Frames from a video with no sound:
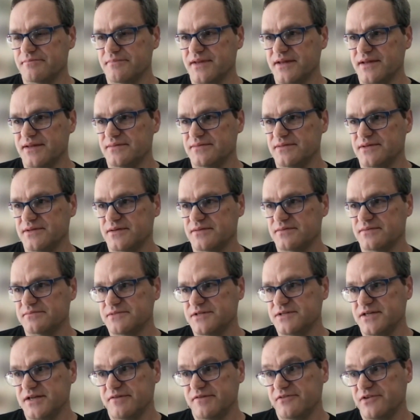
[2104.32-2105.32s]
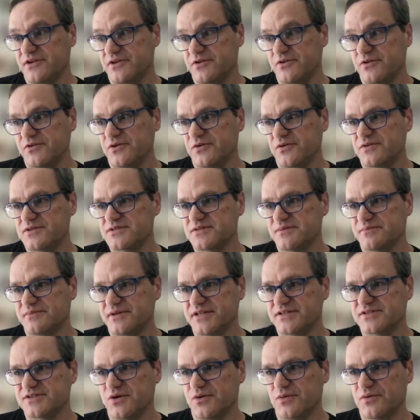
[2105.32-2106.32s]
You don't know what
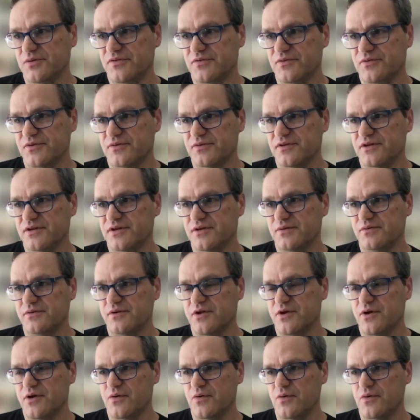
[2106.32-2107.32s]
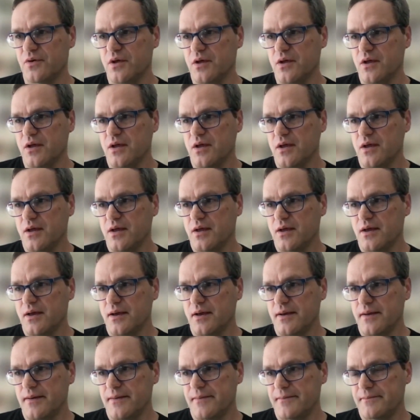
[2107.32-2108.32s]
somebody's going through. You don't know,
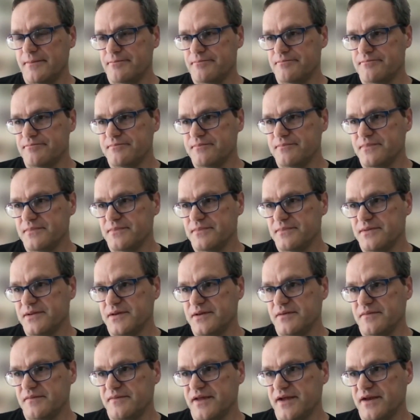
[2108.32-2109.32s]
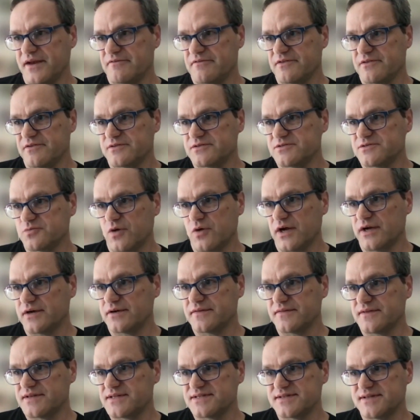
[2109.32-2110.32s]
not everyone's
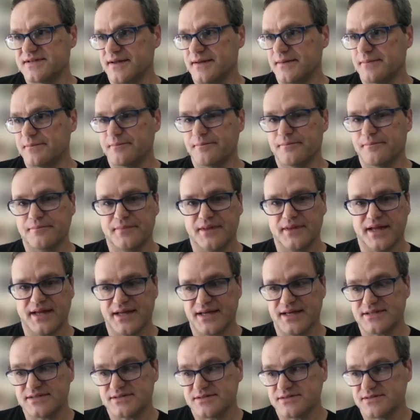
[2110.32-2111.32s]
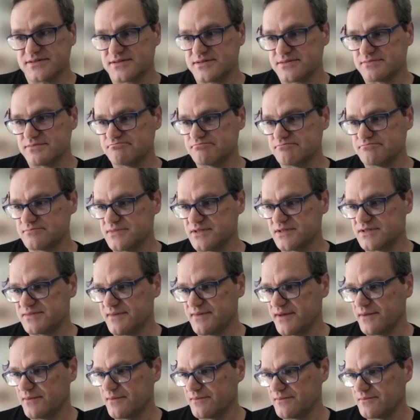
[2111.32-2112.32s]
wired the same, I guess is
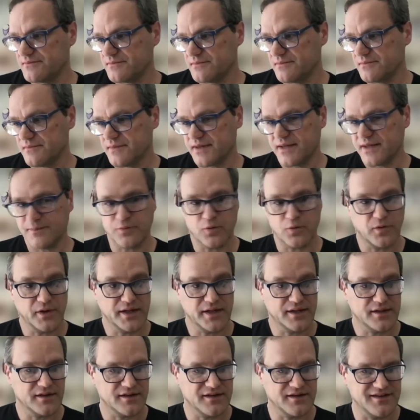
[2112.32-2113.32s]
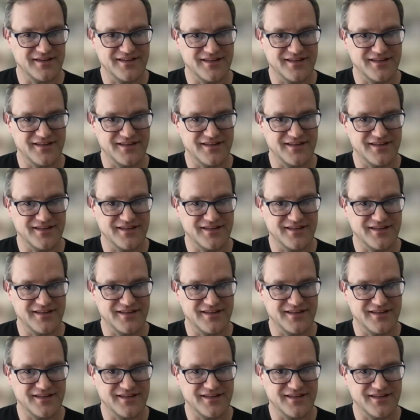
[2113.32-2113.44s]
my point.